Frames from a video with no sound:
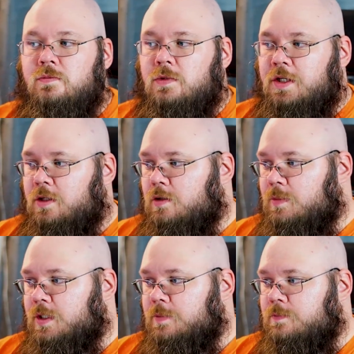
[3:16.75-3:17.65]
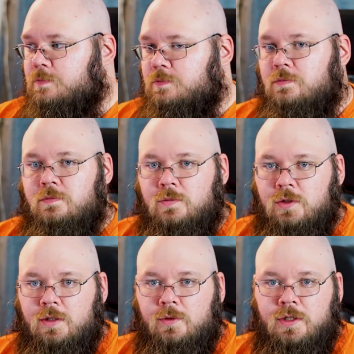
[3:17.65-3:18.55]
I get all my
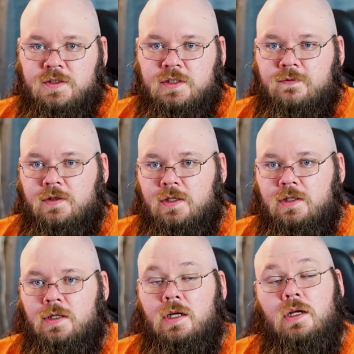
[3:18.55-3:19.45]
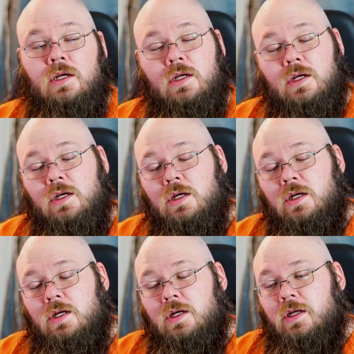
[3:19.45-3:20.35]
early morning stuff done
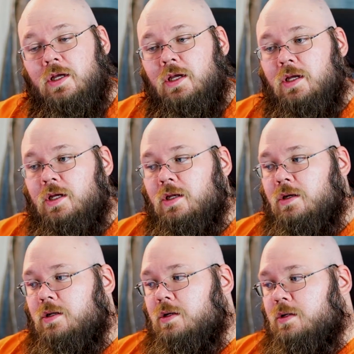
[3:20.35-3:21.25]
and